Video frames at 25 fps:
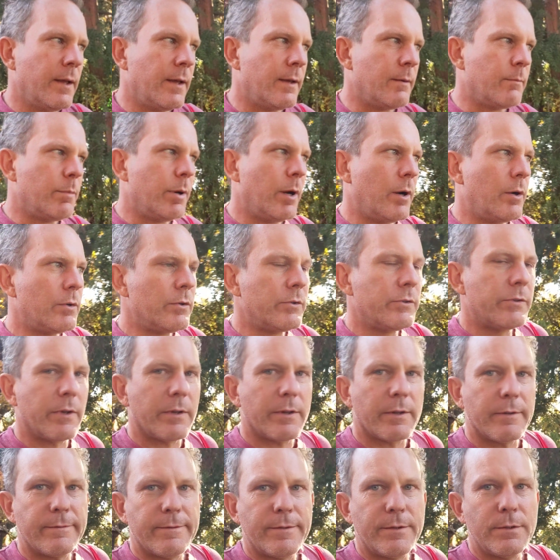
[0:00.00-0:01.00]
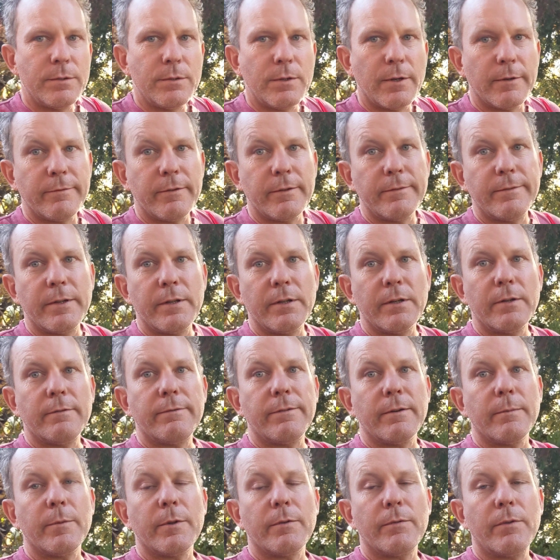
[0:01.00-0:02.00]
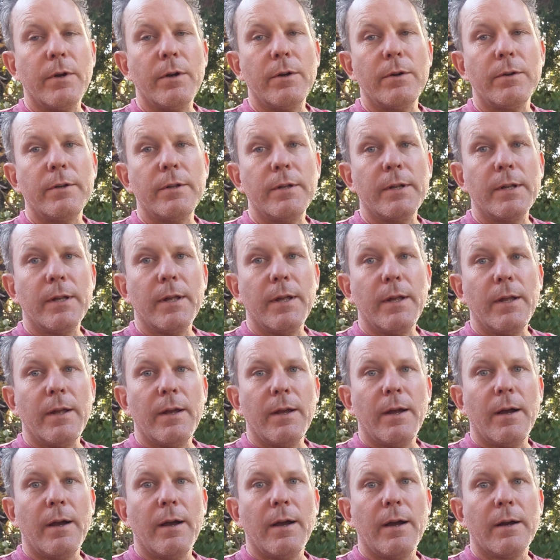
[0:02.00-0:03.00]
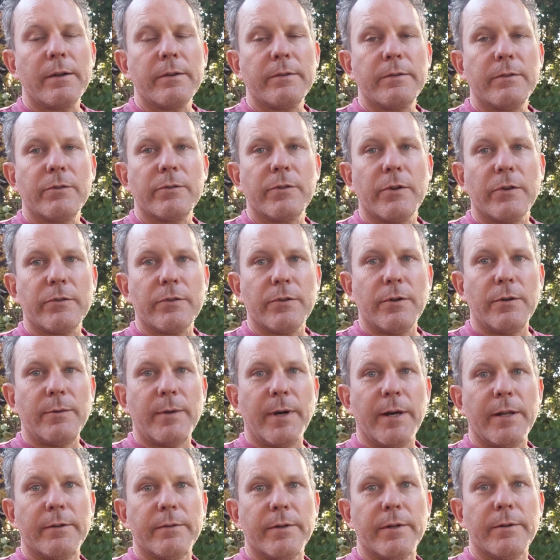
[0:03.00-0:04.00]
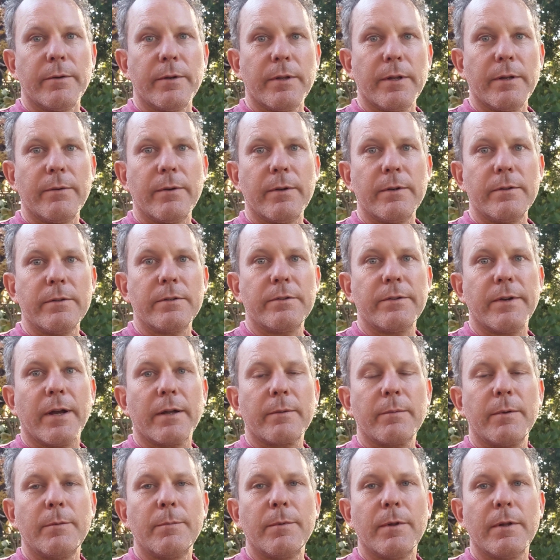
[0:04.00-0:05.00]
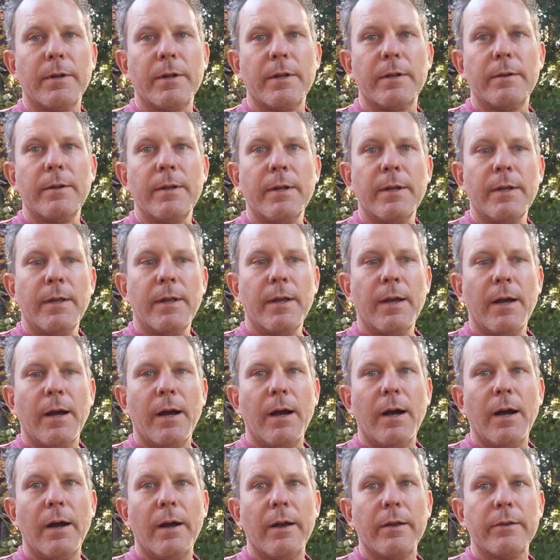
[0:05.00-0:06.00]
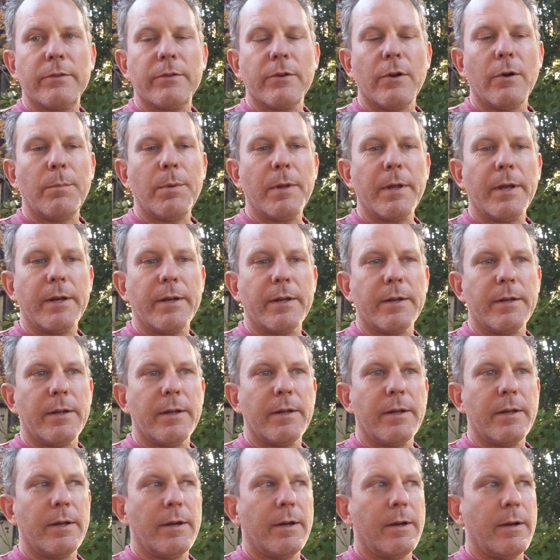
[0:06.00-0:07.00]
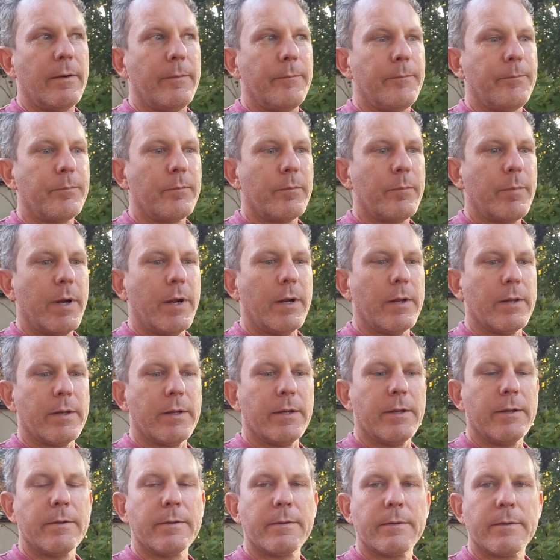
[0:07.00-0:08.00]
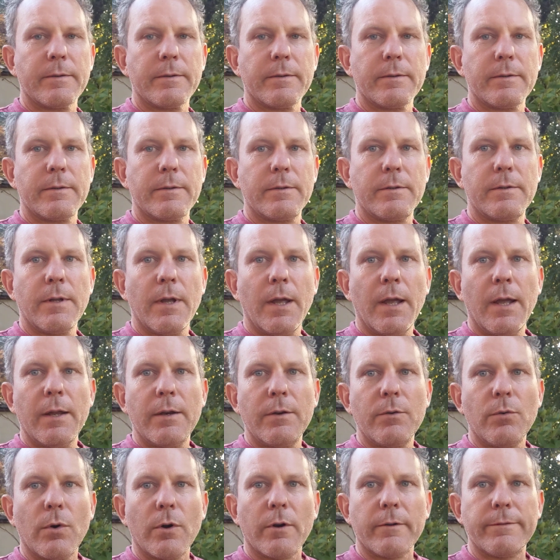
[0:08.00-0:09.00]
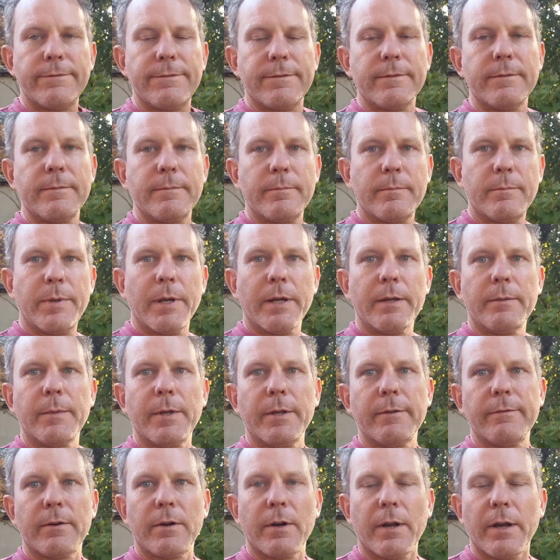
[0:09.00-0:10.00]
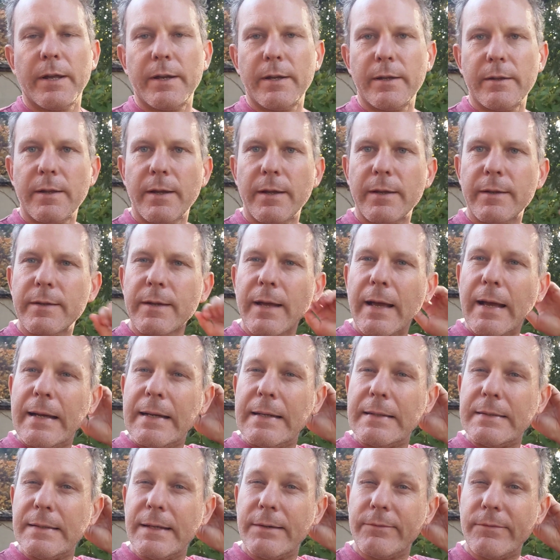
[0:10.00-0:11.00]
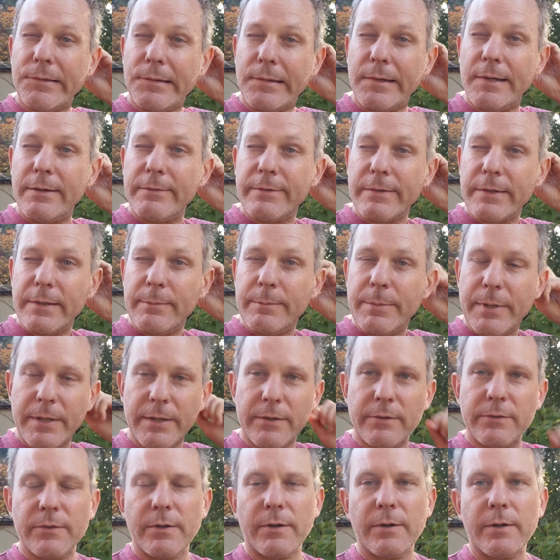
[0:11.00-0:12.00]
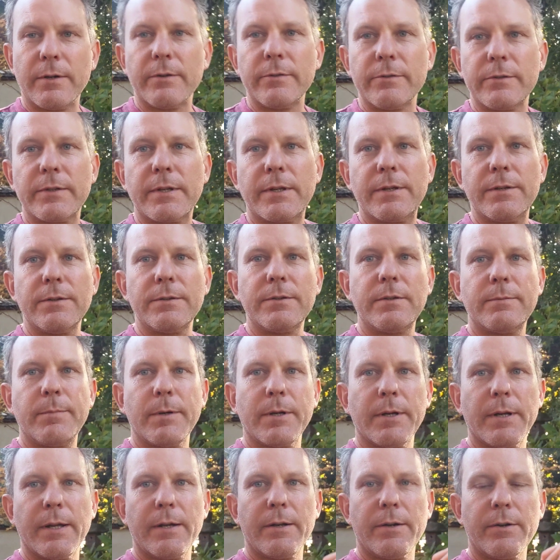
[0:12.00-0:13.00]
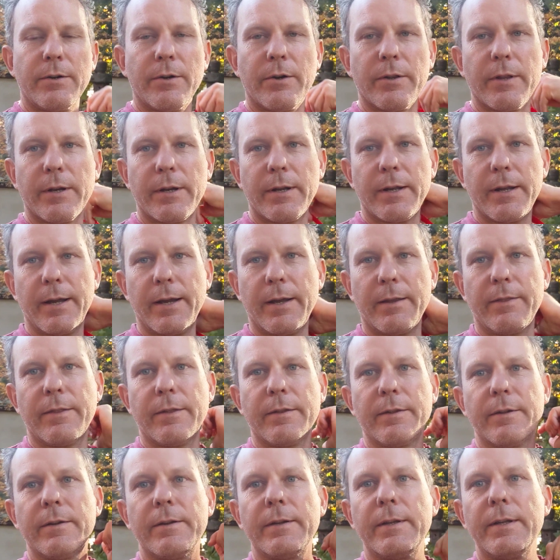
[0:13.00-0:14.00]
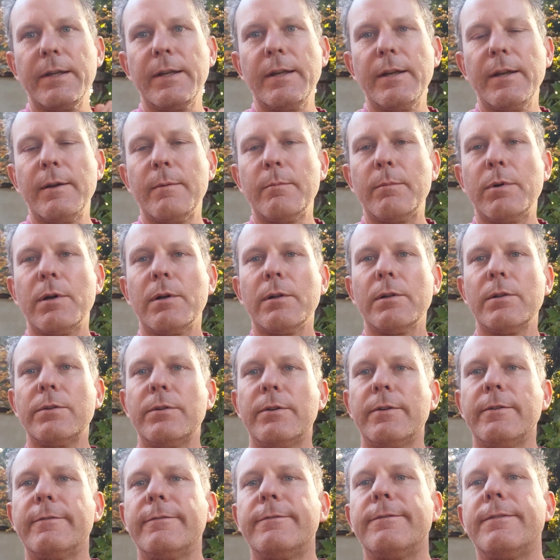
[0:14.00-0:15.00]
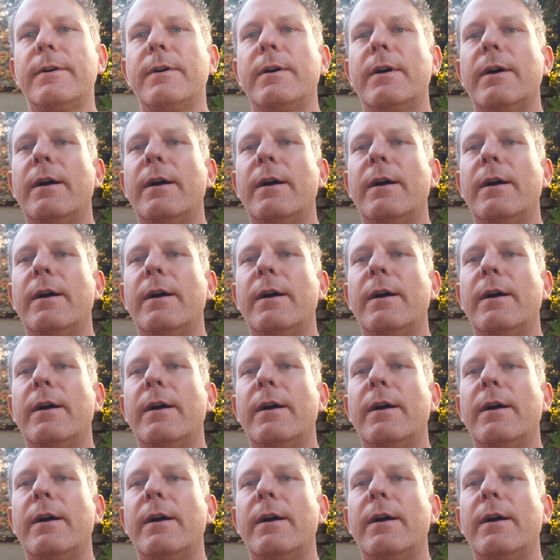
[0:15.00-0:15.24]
impose on the view of the vineyard from the road, because there was also a winery where they wanted to attract people in. So planted a apparently dwarf pygmy variety that never got very big, so it was cute, but I don't know that it had the pollutive